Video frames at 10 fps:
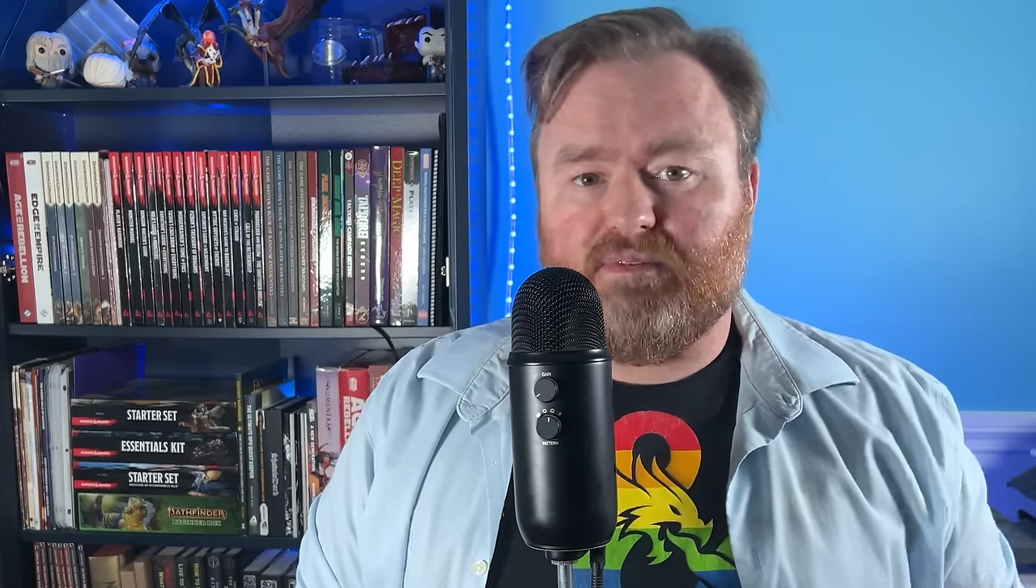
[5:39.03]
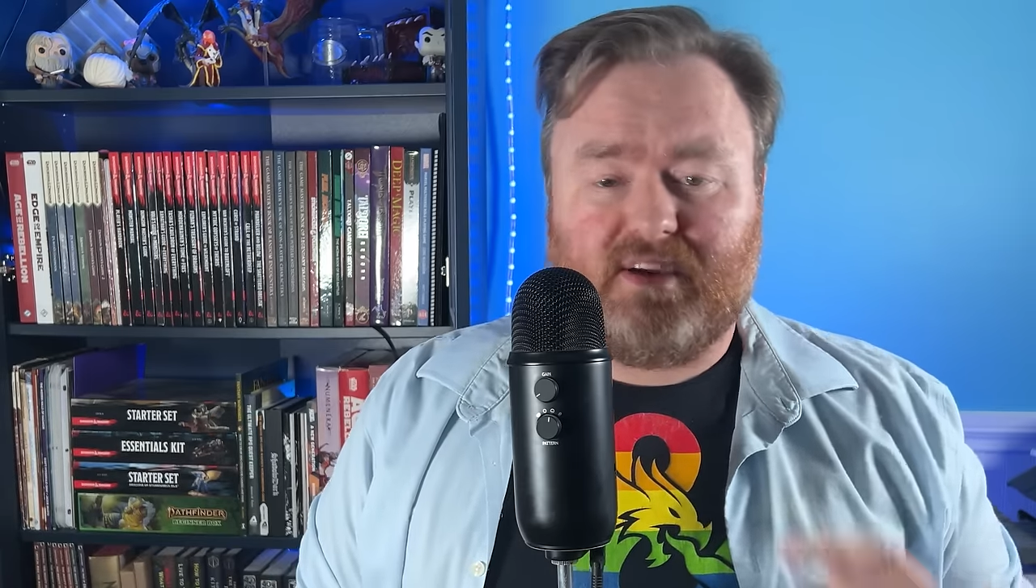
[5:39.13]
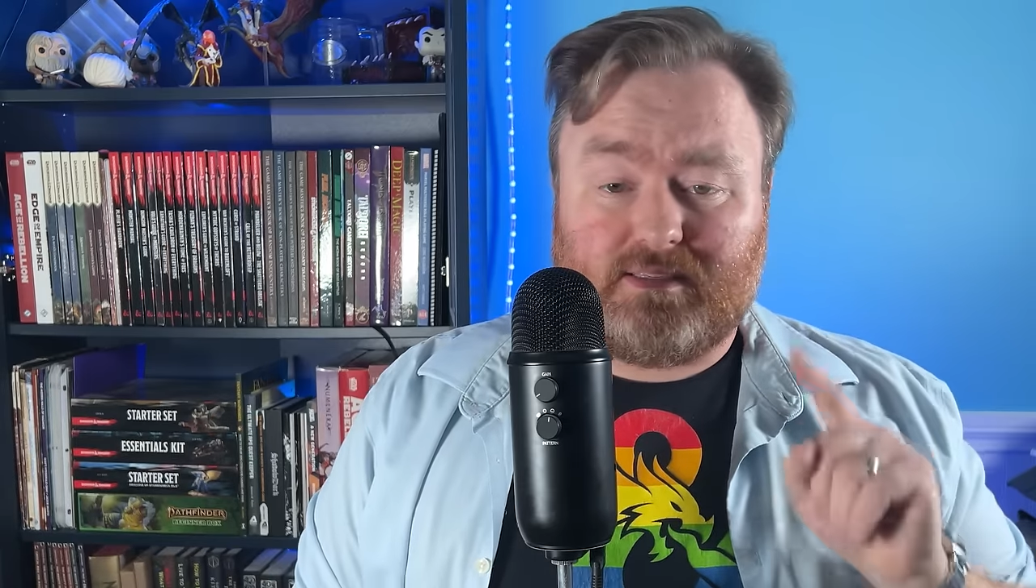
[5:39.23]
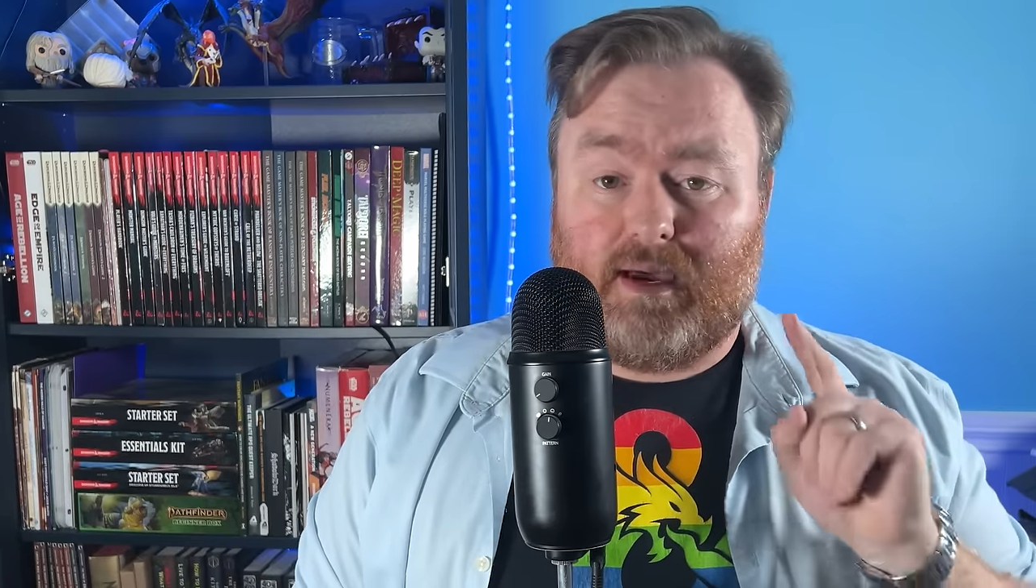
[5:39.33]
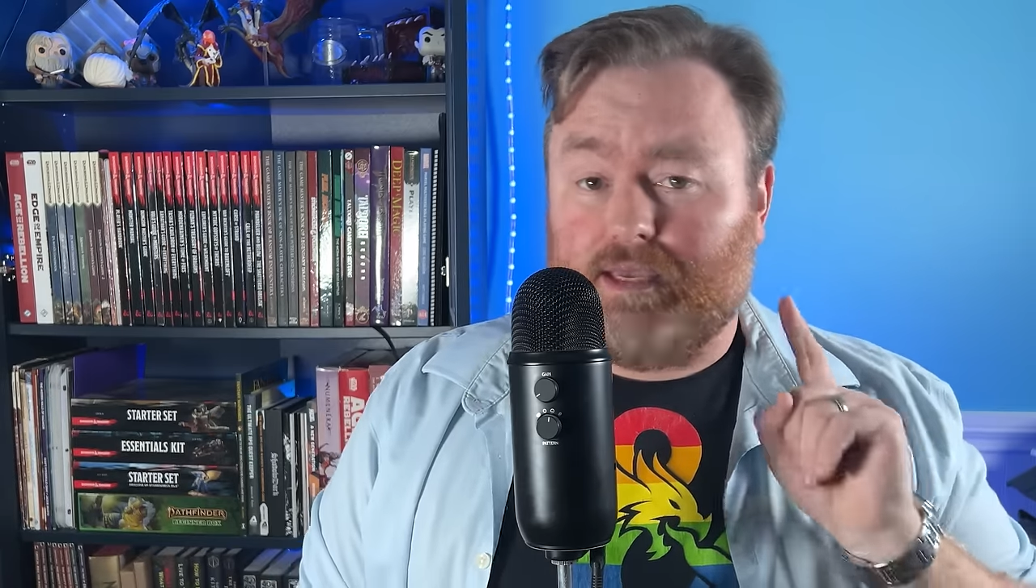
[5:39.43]
In
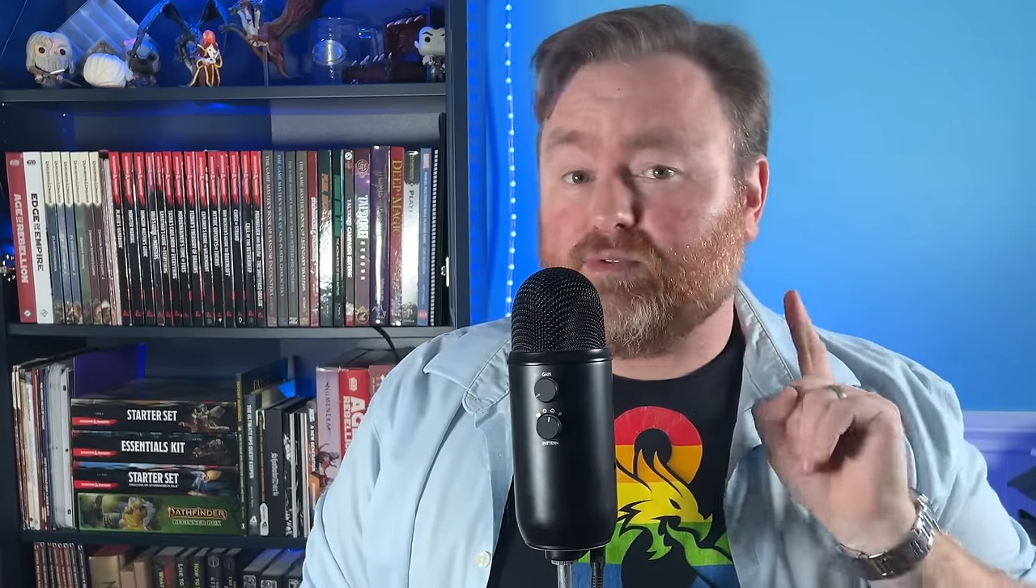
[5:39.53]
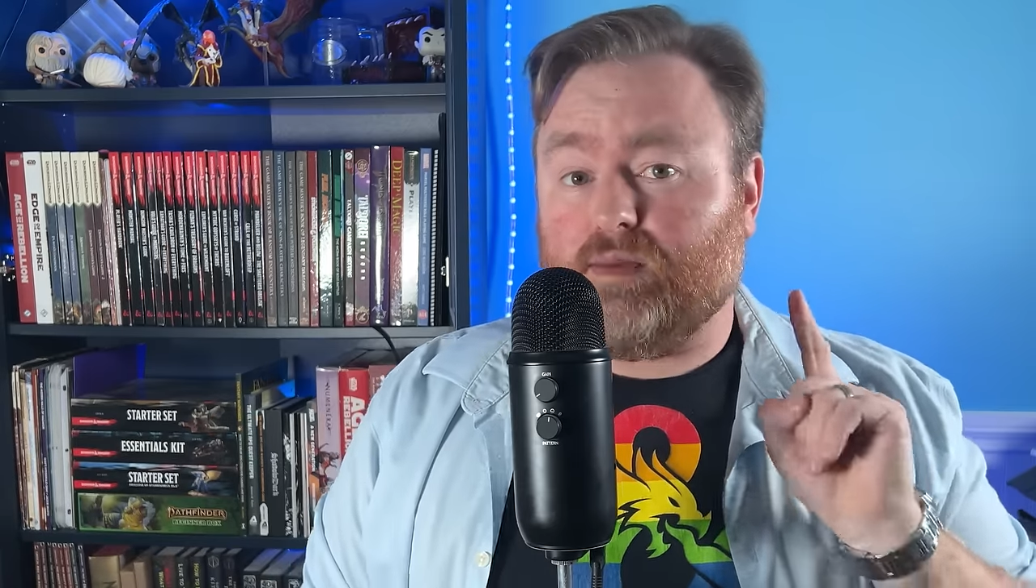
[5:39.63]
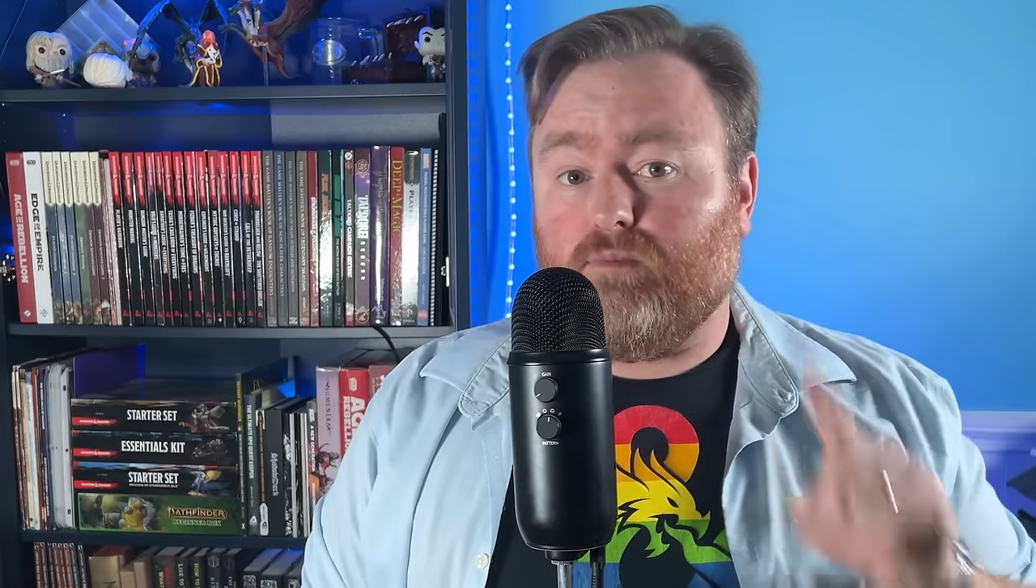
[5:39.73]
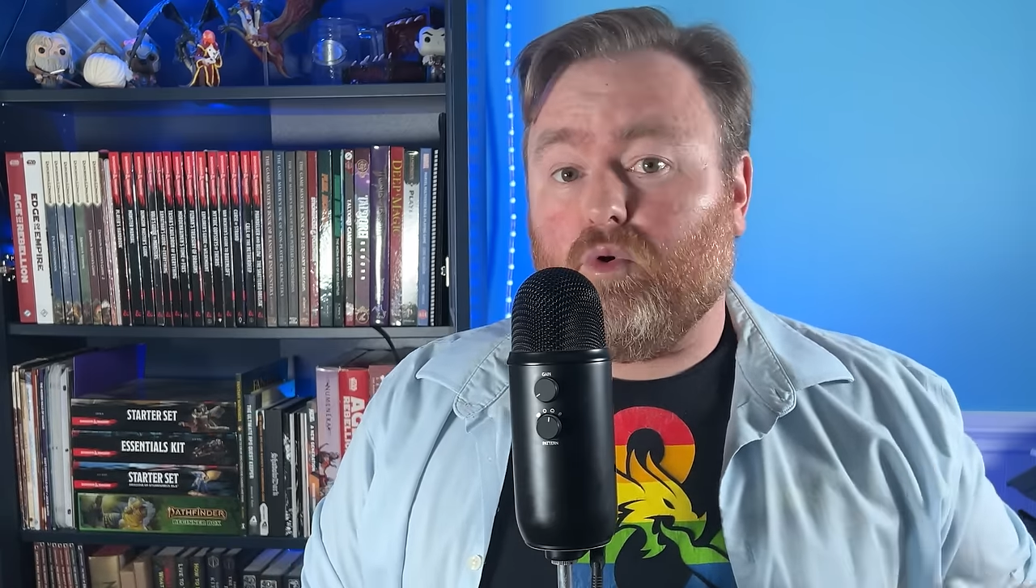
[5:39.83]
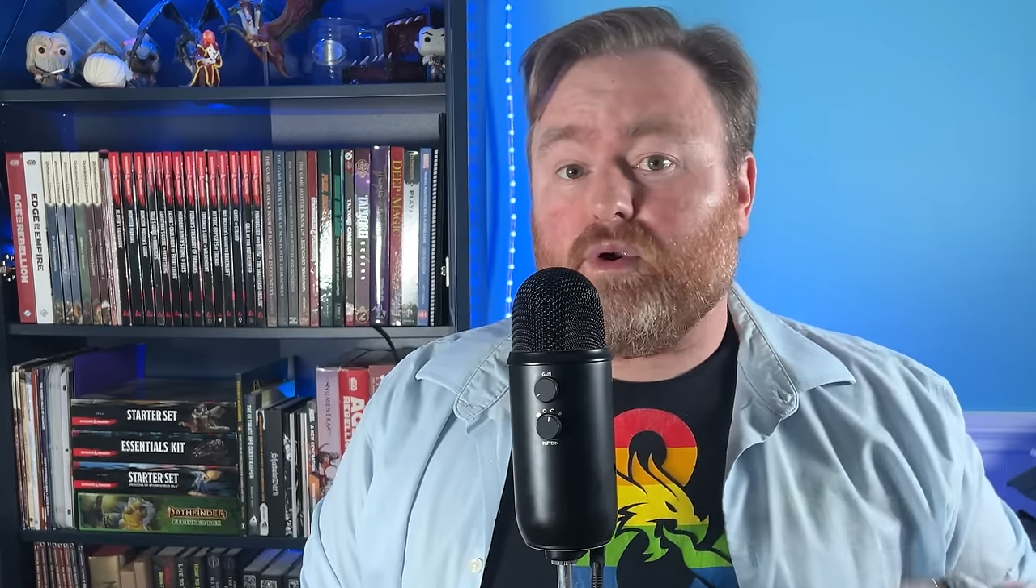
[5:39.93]
fact, I use
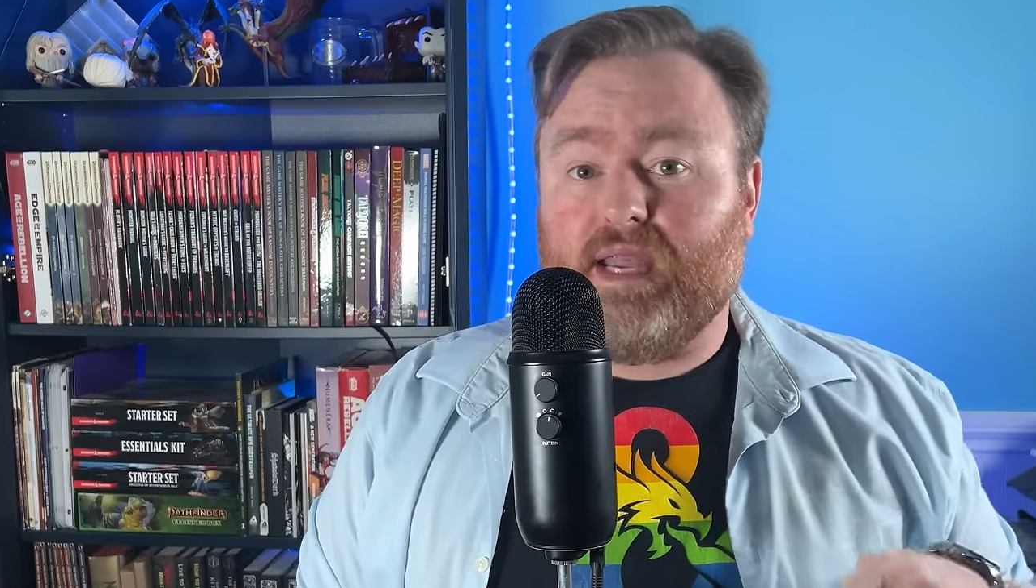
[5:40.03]
them more